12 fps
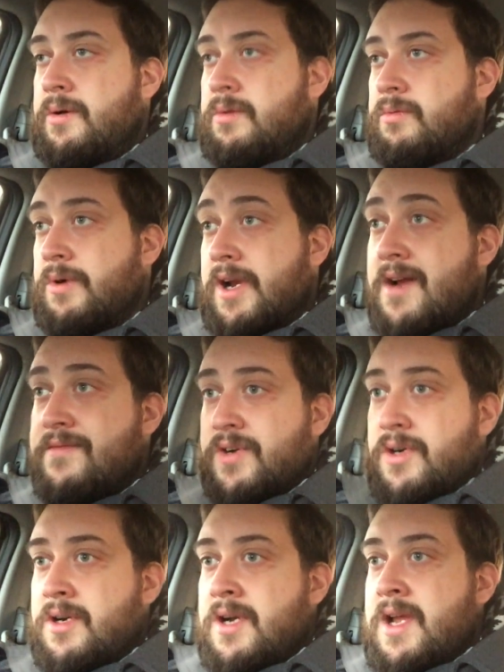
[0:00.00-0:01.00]

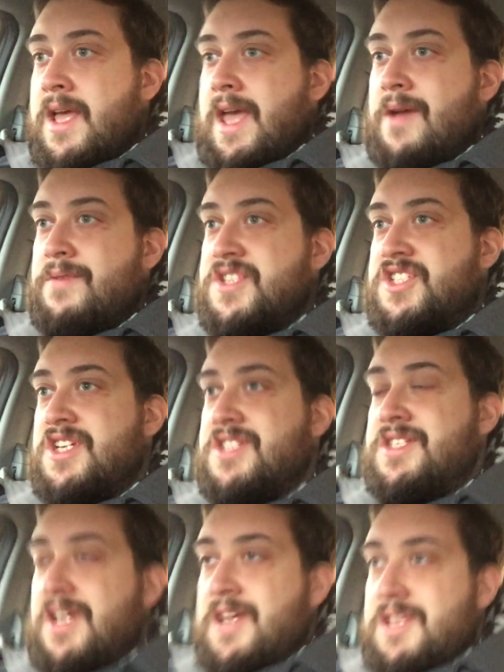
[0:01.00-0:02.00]
whatever. It was
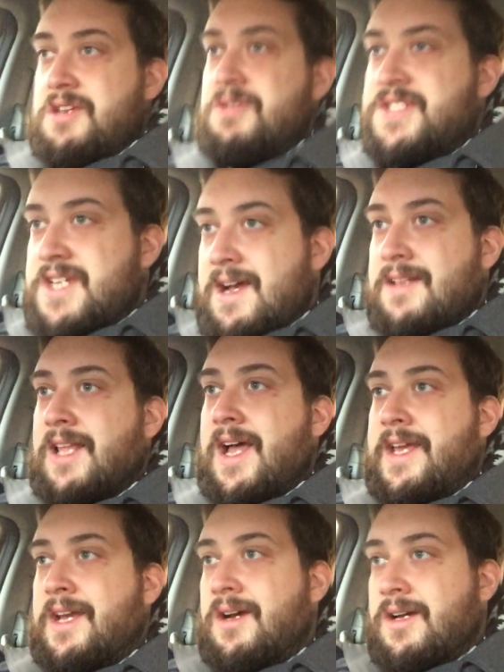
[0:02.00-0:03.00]
just, you sound
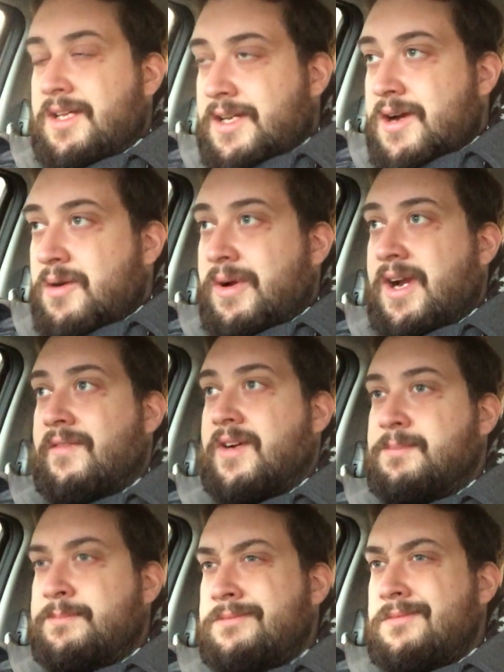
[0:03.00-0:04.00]
like a, whatever.
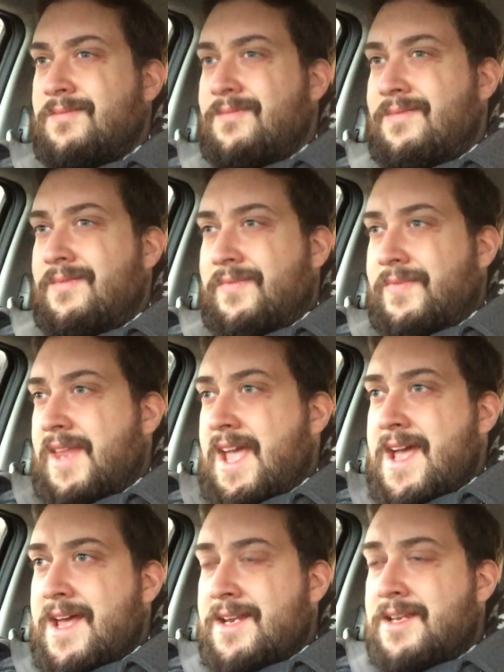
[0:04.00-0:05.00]

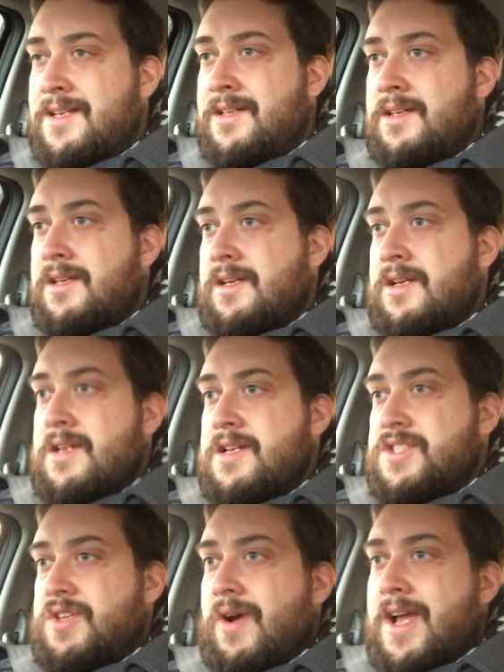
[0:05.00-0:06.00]
And
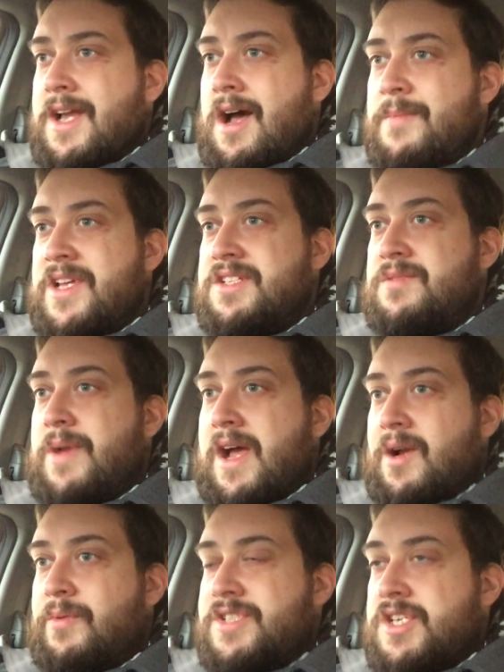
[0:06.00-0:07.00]
so I commented
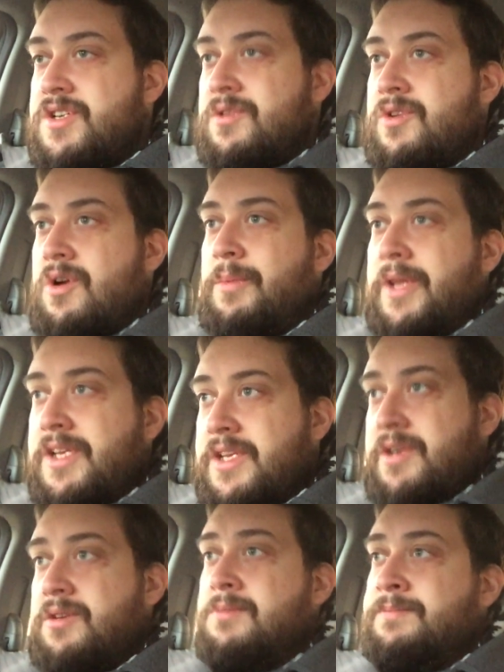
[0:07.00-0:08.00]
back, which I don't normally
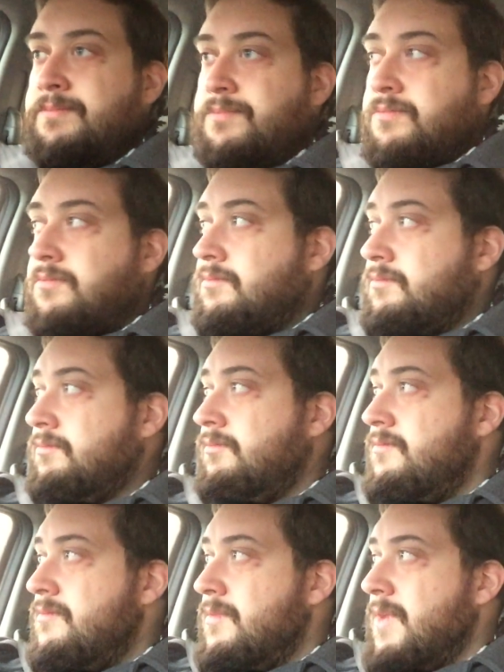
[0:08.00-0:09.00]
do,
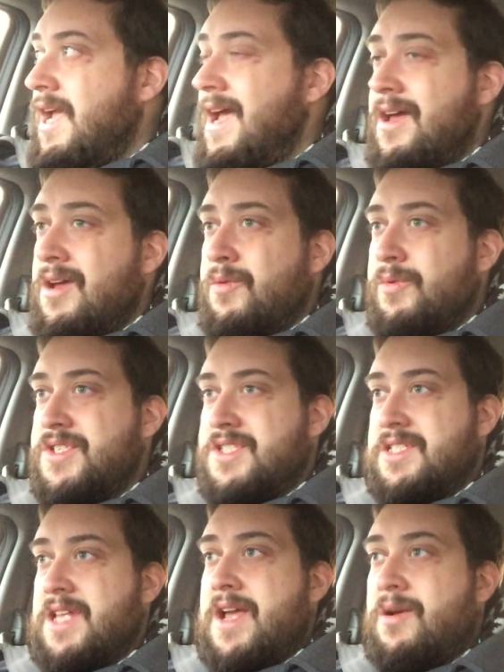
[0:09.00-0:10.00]
and was
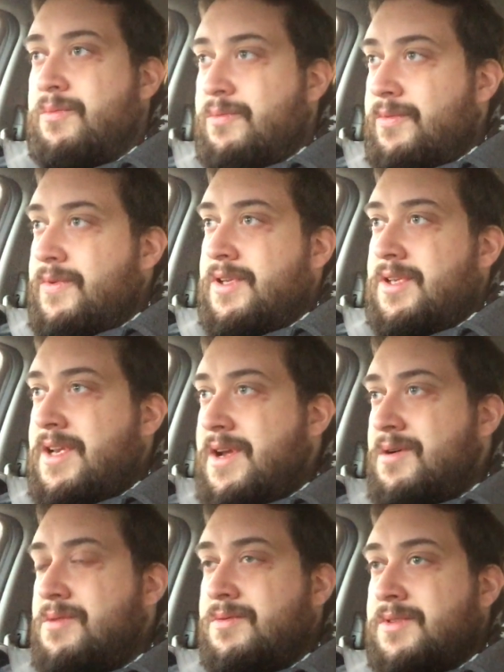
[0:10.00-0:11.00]
just like,
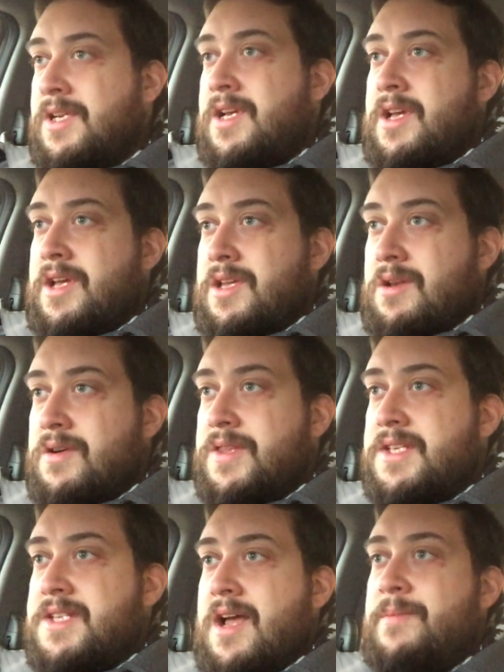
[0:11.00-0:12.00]
you're
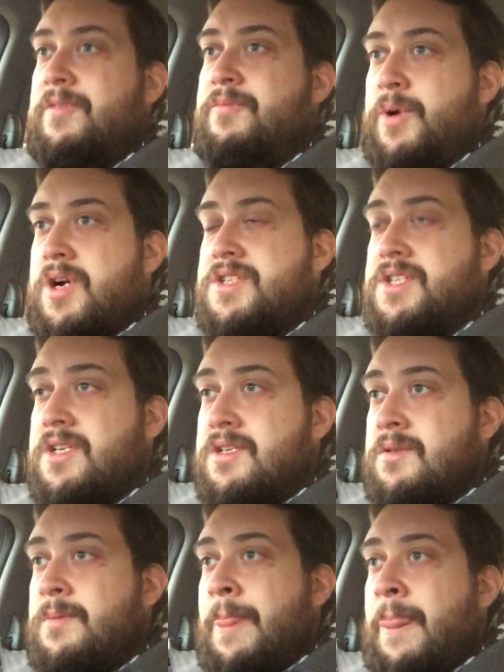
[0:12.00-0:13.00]
the type of person